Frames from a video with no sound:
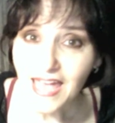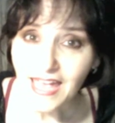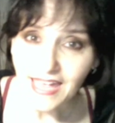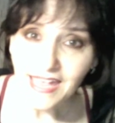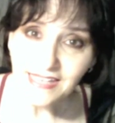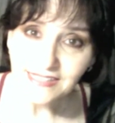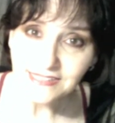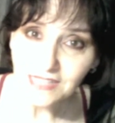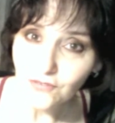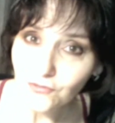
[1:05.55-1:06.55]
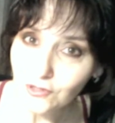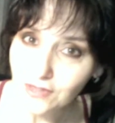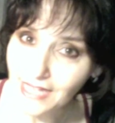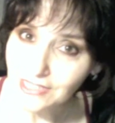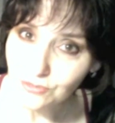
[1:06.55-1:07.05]
And if you'd
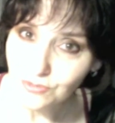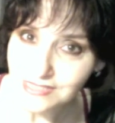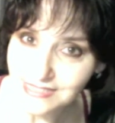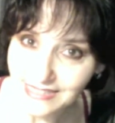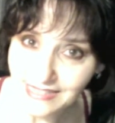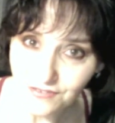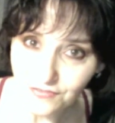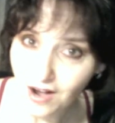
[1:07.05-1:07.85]
like to receive